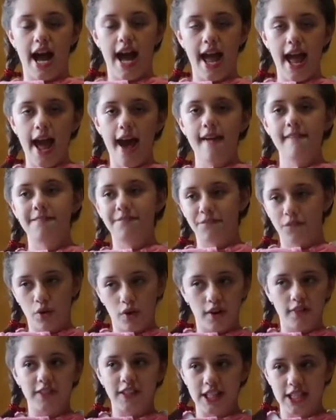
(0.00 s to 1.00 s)
I have
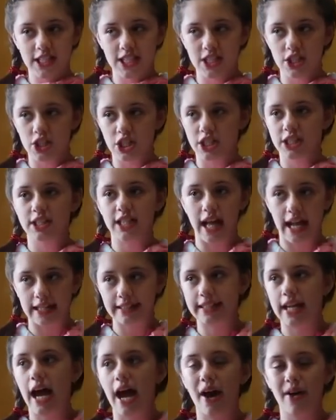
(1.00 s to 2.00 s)
4 of these t-shirts,
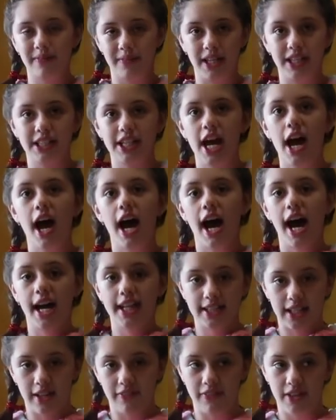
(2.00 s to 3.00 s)
that's how much
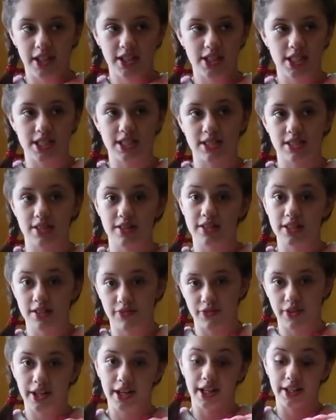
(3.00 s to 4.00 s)
I love it. Just they're in
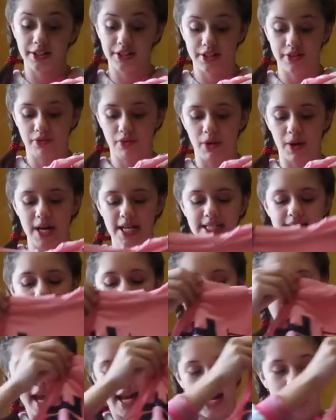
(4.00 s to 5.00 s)
different colors, of course.
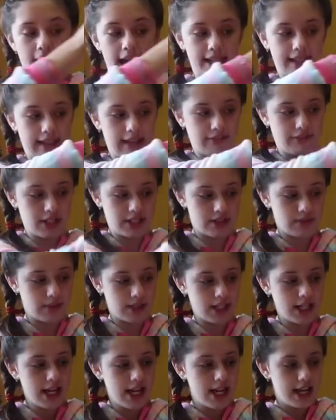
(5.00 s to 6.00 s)
And I love this
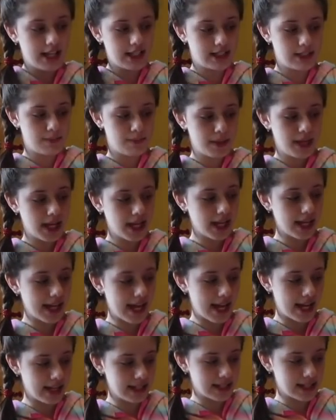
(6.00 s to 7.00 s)
one. It's pink
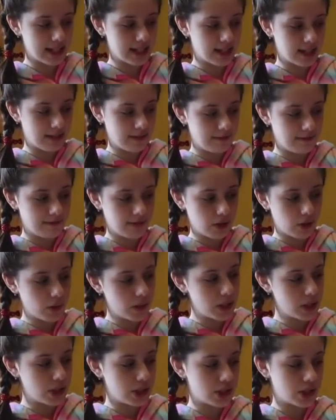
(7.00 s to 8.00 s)
and it's like a
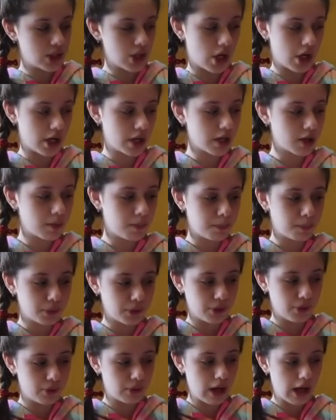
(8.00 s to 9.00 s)
very dark
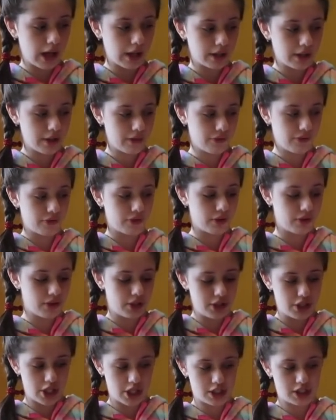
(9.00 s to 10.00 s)
blue color for
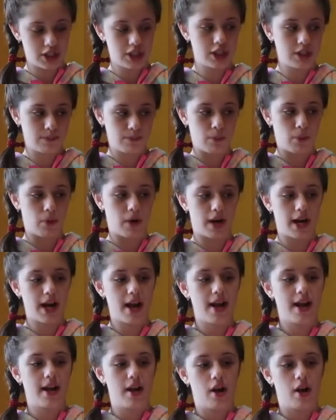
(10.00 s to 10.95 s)
the Justice sport.